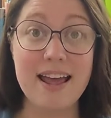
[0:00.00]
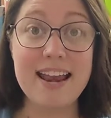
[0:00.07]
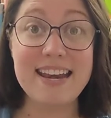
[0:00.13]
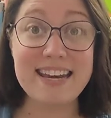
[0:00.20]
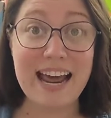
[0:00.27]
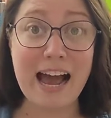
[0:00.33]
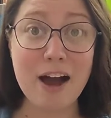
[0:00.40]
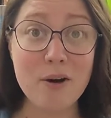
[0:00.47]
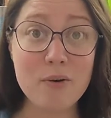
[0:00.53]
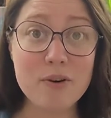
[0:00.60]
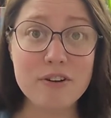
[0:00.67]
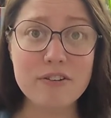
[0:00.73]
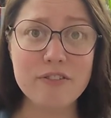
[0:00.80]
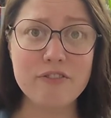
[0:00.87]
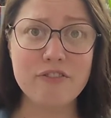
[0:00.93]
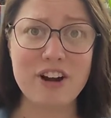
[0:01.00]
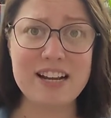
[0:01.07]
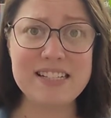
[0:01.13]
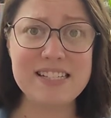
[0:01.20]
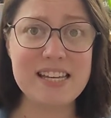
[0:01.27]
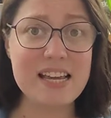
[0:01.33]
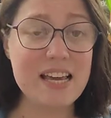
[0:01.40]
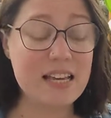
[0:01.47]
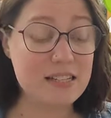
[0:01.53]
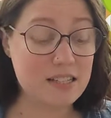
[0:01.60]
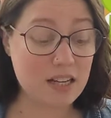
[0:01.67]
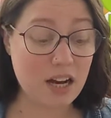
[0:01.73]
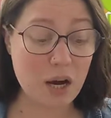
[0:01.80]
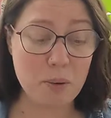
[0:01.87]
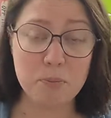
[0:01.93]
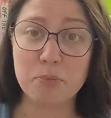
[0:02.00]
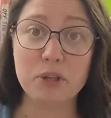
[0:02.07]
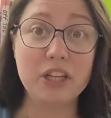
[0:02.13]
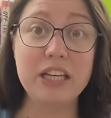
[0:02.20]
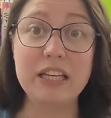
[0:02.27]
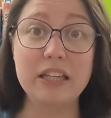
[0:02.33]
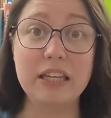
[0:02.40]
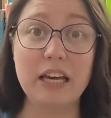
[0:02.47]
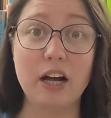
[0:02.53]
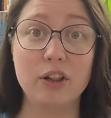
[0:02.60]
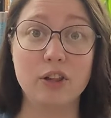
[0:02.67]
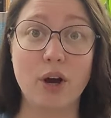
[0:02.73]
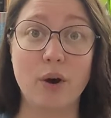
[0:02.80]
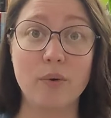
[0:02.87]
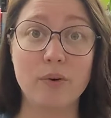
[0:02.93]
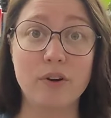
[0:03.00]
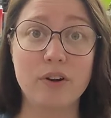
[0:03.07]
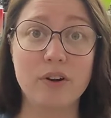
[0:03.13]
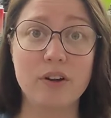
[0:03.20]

Now, Francie is completely alone,